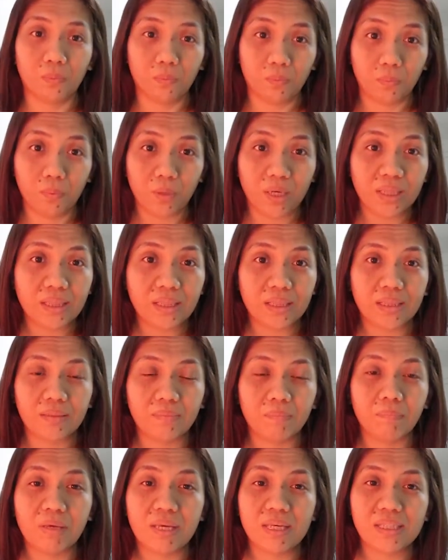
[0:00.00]
what
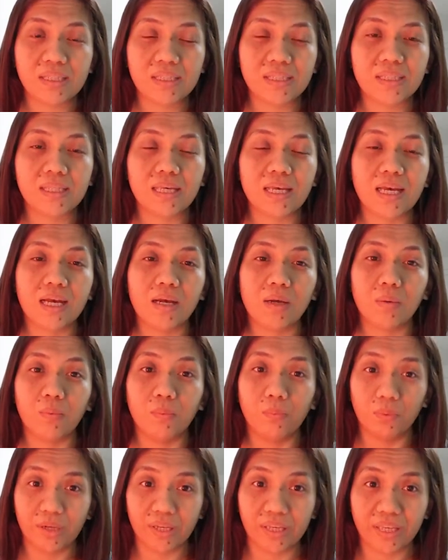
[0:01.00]
makes
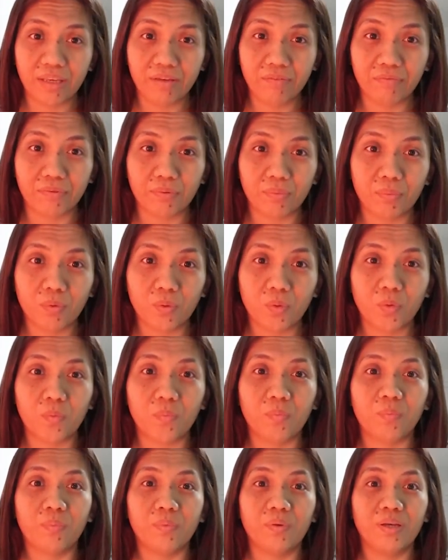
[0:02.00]
working from home
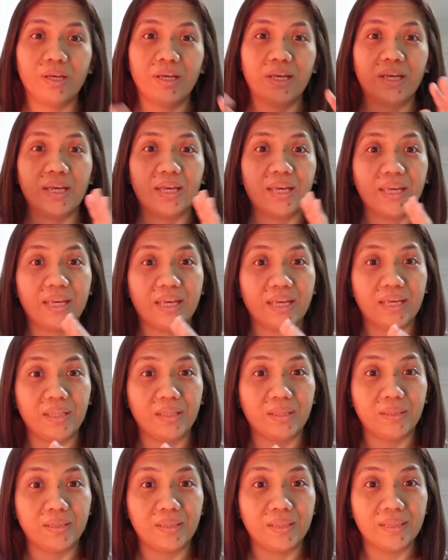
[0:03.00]

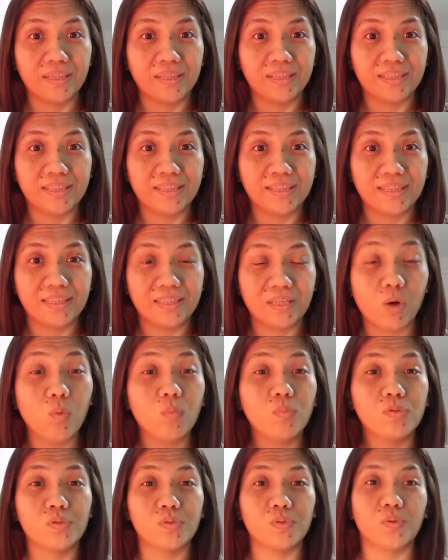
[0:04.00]
and
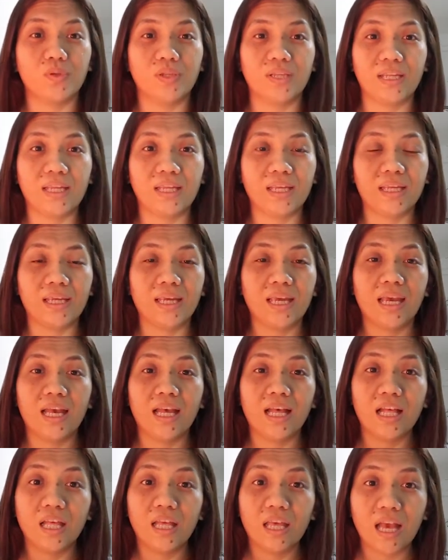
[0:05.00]
homeschooling,
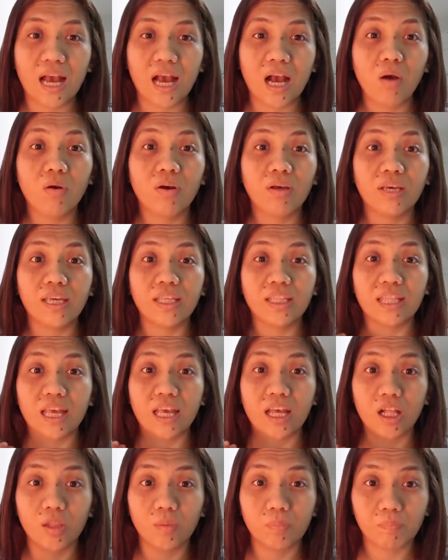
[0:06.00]
how it
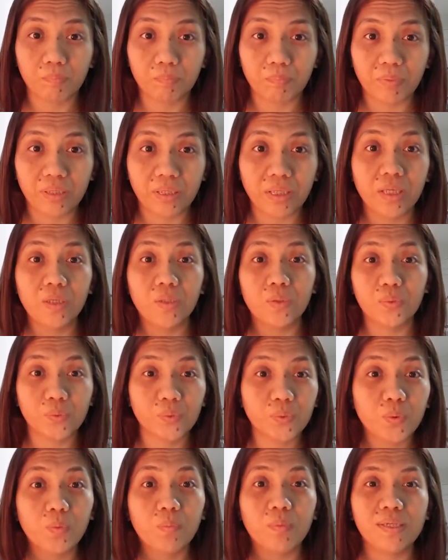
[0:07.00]
helped me to
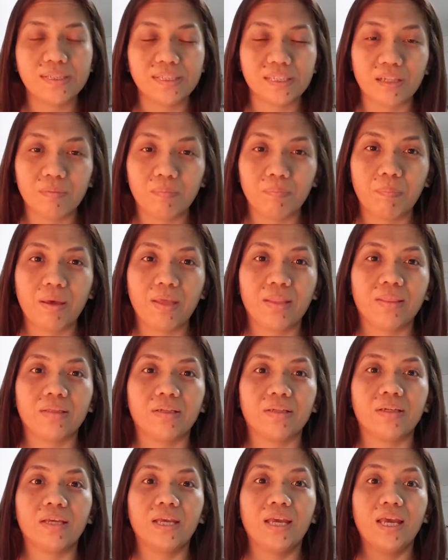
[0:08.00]
know myself
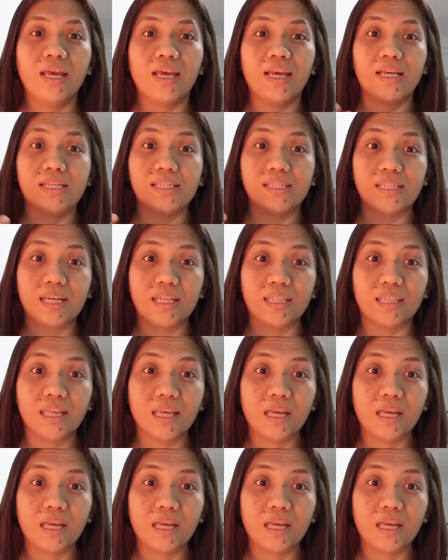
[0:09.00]
better is that